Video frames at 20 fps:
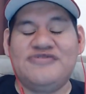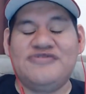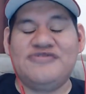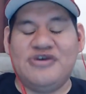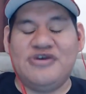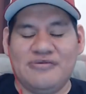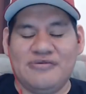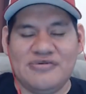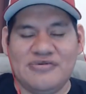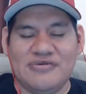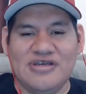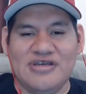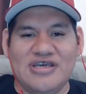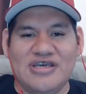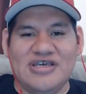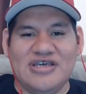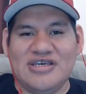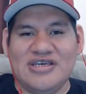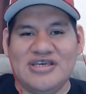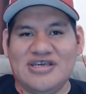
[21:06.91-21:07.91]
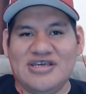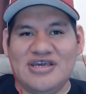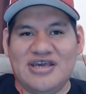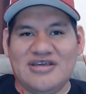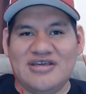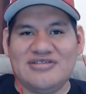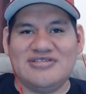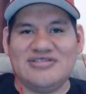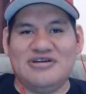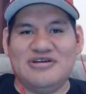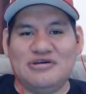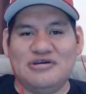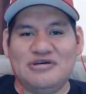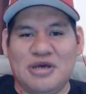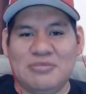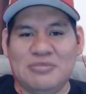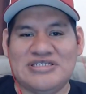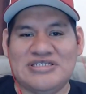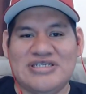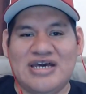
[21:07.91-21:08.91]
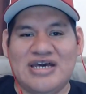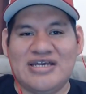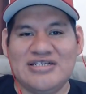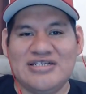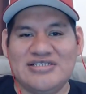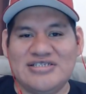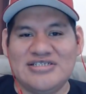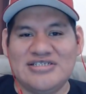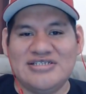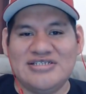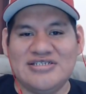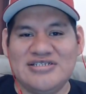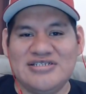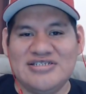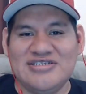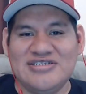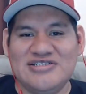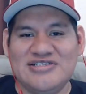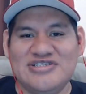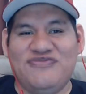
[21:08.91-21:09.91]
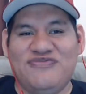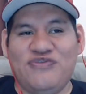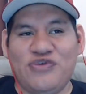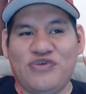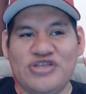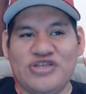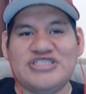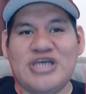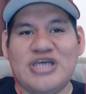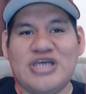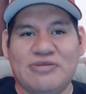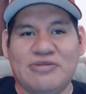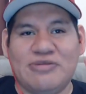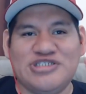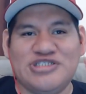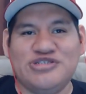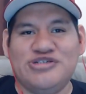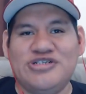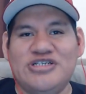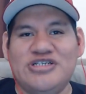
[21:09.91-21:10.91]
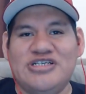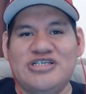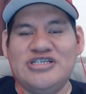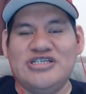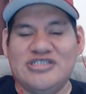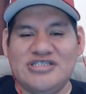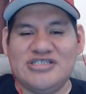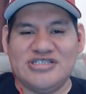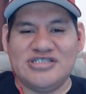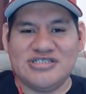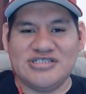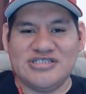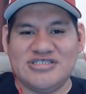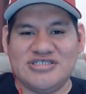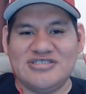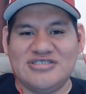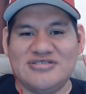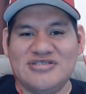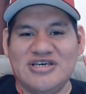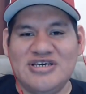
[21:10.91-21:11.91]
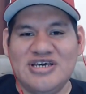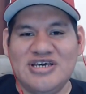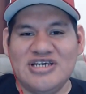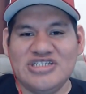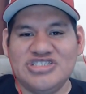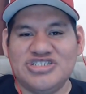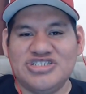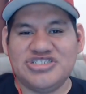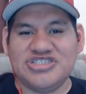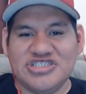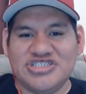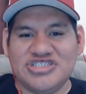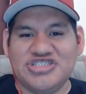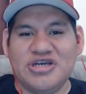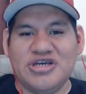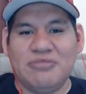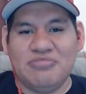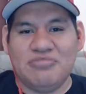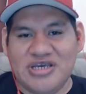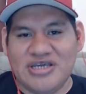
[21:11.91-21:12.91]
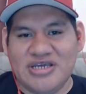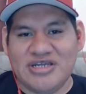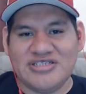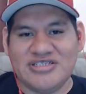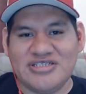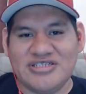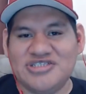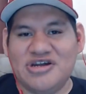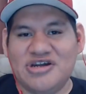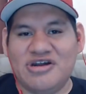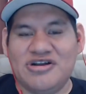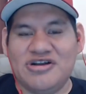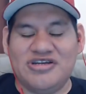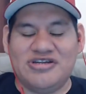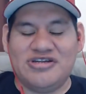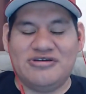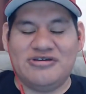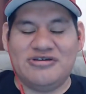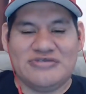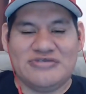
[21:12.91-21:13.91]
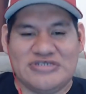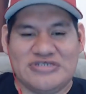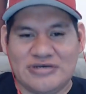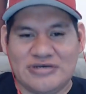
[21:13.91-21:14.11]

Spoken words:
So yeah, so I'm excited for this opportunity and just to jump in and start, so